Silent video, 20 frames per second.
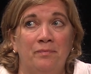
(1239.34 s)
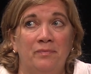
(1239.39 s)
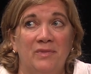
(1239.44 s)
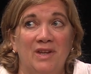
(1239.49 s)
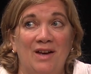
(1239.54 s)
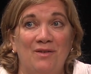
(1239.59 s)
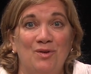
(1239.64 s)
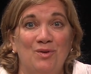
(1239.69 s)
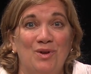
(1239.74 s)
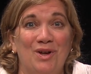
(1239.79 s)

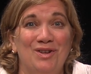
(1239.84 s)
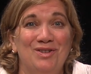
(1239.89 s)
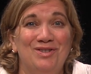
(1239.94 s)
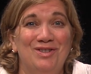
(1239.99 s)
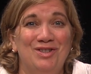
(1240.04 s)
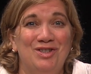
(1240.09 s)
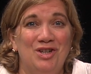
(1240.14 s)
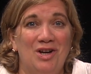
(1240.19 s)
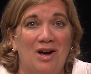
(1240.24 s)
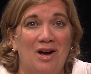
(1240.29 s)
Have you lost
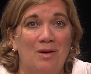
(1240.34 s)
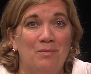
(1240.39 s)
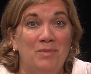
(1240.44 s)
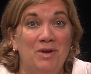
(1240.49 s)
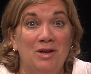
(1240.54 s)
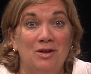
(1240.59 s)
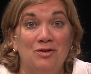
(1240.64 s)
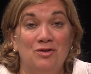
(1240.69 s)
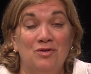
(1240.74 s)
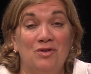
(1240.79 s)
a job
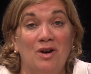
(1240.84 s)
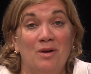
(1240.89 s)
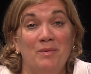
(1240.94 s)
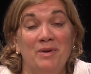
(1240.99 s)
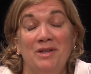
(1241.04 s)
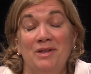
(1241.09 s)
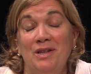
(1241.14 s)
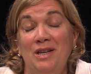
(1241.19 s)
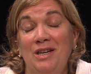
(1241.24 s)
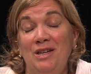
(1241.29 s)
because you come
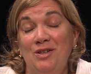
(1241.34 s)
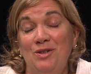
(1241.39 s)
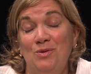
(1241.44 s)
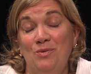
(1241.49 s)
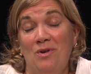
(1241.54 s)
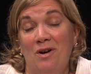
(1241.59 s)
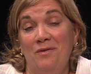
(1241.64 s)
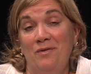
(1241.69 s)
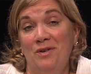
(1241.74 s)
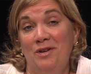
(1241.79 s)
in late
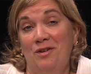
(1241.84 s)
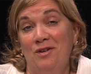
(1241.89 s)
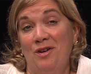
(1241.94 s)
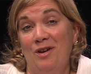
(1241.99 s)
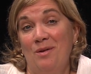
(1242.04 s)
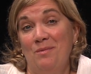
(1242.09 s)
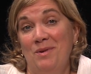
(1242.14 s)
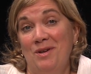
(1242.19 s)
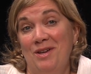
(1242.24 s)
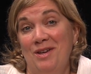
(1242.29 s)
too often? Are you
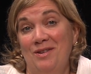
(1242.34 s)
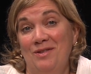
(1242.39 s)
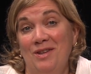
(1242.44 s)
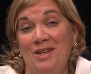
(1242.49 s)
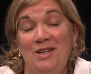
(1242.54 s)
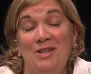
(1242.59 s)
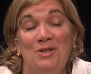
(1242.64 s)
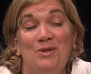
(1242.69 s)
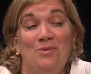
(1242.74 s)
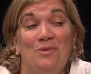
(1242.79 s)
coming in
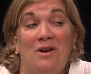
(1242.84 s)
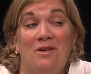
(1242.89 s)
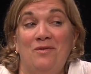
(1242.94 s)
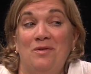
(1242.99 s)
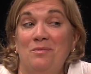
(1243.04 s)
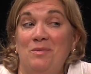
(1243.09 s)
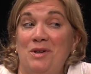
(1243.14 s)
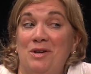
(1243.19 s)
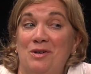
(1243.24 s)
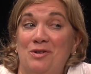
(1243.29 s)
late too
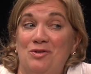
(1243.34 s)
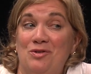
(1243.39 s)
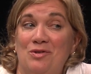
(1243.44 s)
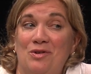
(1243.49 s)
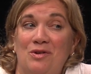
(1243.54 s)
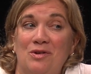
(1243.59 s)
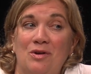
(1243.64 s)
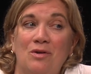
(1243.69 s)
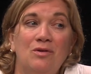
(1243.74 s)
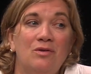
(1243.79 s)
often because you're
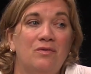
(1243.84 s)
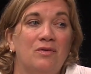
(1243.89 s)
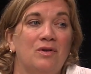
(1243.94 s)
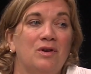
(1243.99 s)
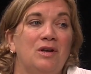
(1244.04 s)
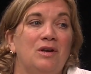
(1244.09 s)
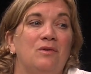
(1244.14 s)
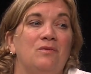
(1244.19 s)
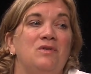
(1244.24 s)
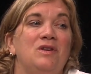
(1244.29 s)
hungover?
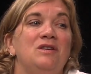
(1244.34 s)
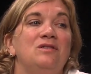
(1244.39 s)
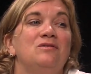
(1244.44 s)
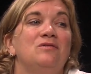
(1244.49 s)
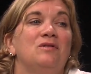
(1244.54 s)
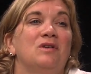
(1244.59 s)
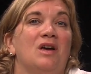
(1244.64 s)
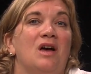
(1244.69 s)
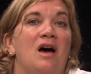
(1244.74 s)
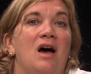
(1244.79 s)
You know, these are
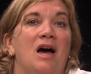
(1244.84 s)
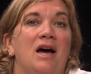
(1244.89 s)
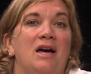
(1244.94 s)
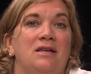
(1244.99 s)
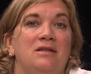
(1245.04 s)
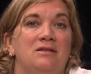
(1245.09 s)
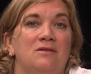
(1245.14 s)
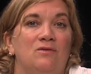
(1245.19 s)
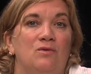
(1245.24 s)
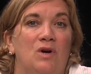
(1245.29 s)
the
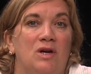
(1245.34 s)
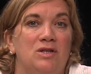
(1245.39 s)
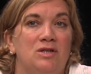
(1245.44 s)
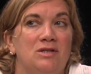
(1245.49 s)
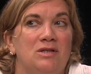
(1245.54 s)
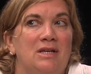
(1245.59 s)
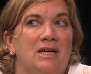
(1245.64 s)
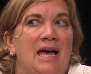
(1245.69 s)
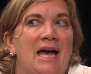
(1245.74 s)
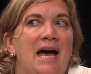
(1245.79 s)
kinds of
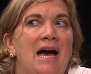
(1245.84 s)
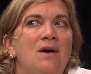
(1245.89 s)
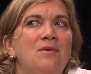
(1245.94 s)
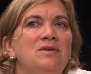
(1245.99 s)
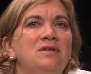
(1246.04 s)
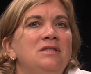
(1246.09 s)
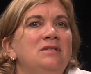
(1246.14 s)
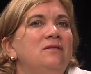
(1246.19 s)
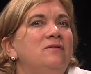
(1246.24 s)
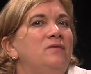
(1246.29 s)
questions, like how
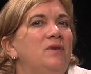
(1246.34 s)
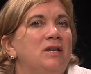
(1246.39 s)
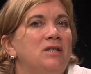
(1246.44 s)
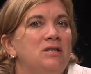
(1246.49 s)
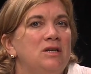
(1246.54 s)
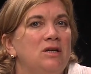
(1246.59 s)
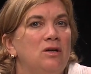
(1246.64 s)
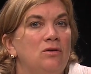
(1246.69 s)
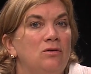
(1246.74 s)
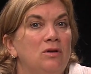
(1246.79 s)
is it
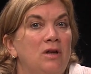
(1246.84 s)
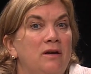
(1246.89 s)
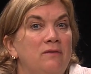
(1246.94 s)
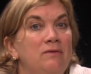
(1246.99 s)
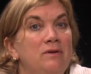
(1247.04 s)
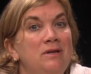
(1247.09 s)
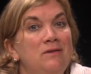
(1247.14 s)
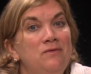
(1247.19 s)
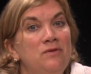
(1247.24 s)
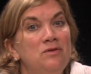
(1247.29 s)
affecting your life?
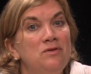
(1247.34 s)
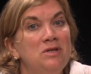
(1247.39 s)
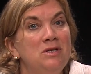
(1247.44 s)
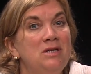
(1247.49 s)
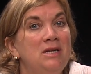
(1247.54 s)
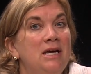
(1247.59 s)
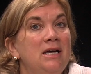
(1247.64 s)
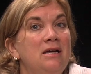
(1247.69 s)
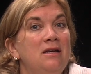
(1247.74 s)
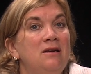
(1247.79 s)
And if there's a
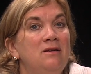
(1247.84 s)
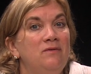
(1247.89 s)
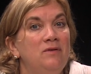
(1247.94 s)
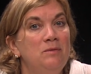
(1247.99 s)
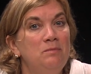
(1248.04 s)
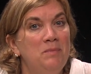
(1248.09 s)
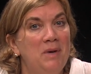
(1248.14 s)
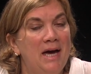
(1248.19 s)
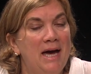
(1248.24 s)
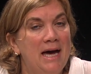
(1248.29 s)
negative
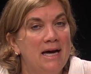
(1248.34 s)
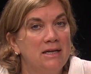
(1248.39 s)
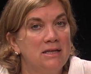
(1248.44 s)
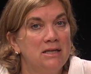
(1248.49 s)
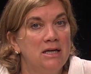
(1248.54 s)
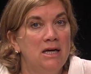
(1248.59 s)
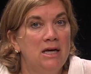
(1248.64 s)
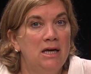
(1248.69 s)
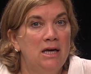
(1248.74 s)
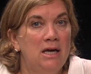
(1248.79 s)

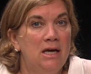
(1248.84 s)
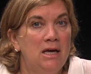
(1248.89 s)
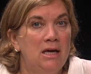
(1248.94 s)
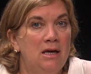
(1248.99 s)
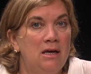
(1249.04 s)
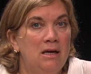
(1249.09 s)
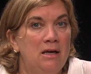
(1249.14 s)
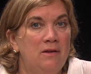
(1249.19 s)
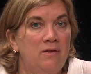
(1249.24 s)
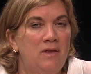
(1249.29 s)
impact,
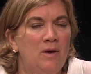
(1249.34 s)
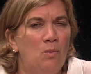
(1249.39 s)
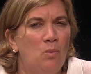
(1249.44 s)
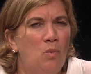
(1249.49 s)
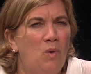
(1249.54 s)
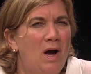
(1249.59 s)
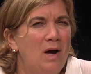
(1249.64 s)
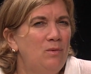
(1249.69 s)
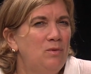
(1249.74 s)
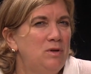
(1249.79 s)
then
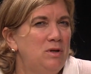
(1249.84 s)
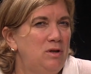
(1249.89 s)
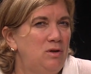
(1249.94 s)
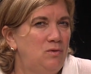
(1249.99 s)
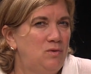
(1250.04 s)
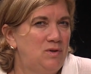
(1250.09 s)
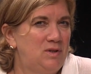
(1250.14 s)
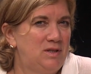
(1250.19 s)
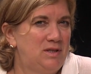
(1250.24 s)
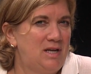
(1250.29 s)
why wouldn't
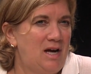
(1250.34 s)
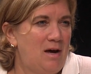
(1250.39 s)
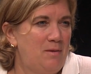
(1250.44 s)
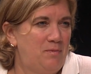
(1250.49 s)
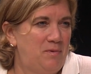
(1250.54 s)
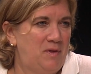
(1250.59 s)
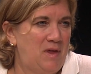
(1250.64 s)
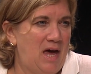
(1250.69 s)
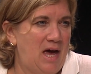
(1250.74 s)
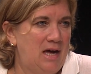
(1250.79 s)
you
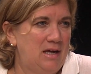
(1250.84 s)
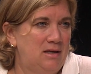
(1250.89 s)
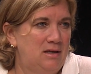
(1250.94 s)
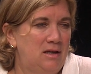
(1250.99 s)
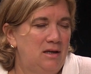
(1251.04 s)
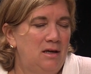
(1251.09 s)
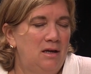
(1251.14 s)
stop that?